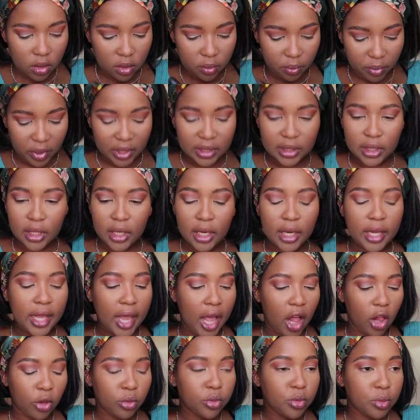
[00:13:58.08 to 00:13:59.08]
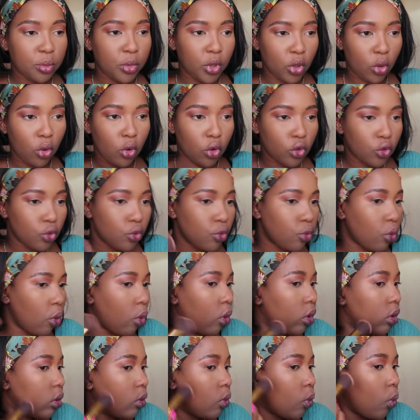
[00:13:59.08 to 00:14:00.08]
basically helps me
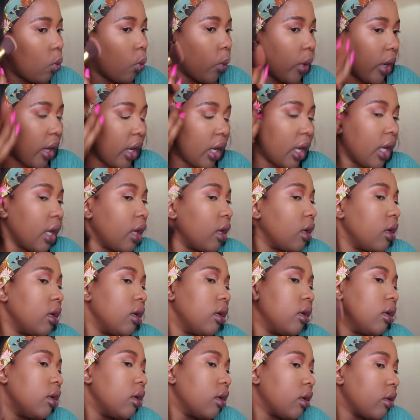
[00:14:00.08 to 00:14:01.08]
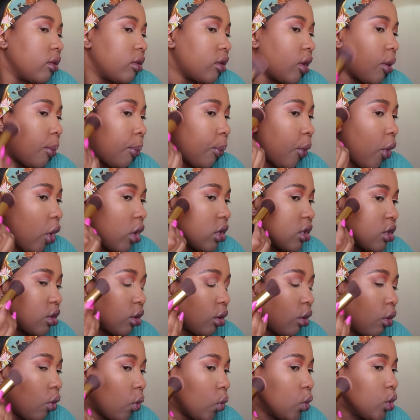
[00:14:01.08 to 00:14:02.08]
control where the bronzer
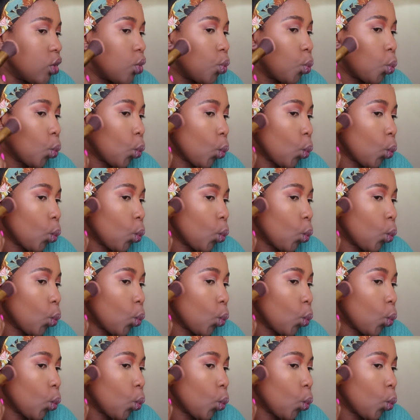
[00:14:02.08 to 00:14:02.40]
goes.